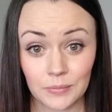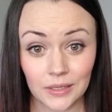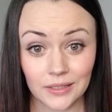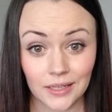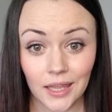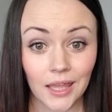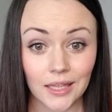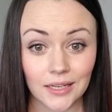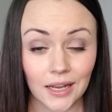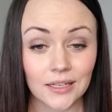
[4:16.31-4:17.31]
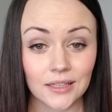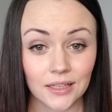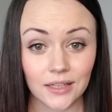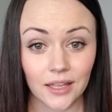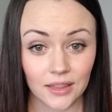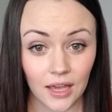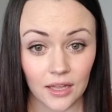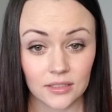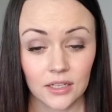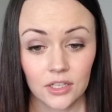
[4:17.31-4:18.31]
being a kid, anything like
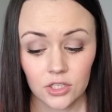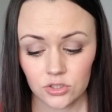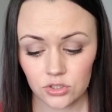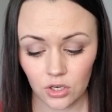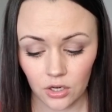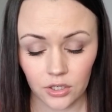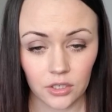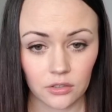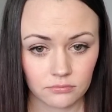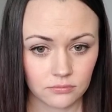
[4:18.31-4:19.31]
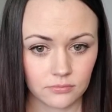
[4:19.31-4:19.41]
that, Rescuer